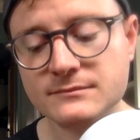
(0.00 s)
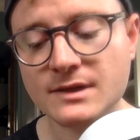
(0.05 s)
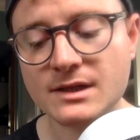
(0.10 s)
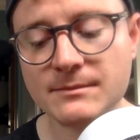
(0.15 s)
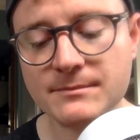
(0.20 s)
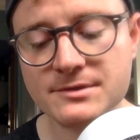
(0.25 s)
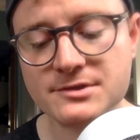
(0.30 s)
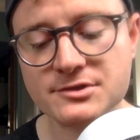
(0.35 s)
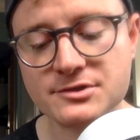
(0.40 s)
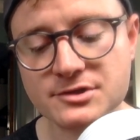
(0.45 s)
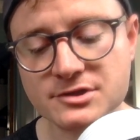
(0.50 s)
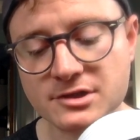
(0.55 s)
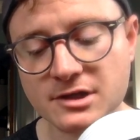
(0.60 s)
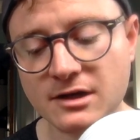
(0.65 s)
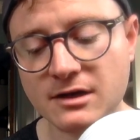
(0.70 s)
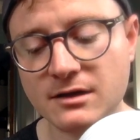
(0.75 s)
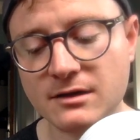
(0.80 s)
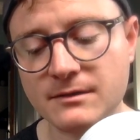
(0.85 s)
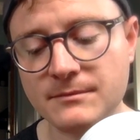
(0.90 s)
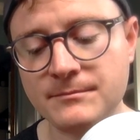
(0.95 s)
Mr.
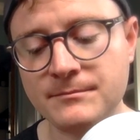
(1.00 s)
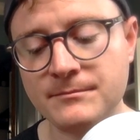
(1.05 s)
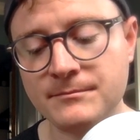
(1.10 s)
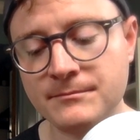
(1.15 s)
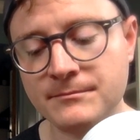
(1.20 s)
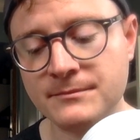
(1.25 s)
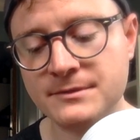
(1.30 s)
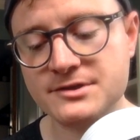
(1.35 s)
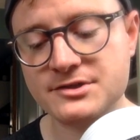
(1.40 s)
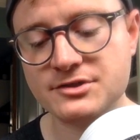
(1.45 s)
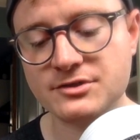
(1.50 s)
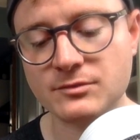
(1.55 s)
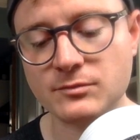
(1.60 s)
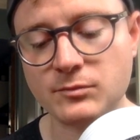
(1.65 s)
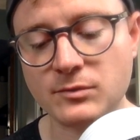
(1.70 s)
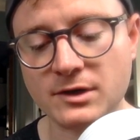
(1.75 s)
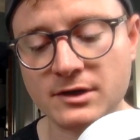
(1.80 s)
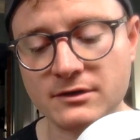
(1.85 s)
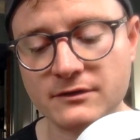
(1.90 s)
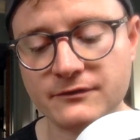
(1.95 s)
Sol- Mr.
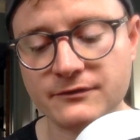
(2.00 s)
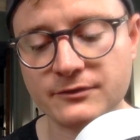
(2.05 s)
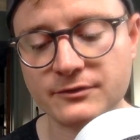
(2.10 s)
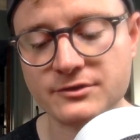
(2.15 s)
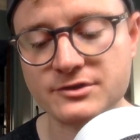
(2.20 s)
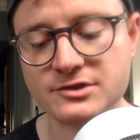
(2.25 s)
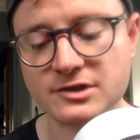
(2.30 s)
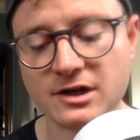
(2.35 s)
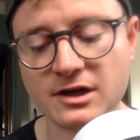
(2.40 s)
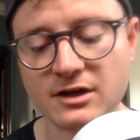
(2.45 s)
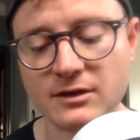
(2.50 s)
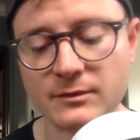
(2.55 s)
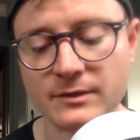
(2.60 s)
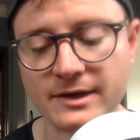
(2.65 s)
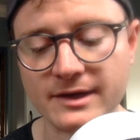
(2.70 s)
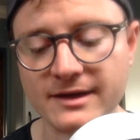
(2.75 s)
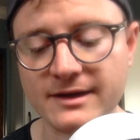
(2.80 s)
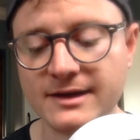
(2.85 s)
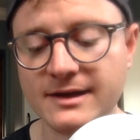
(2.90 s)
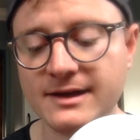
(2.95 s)
Wonderful
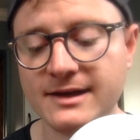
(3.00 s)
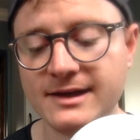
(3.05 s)
Soloway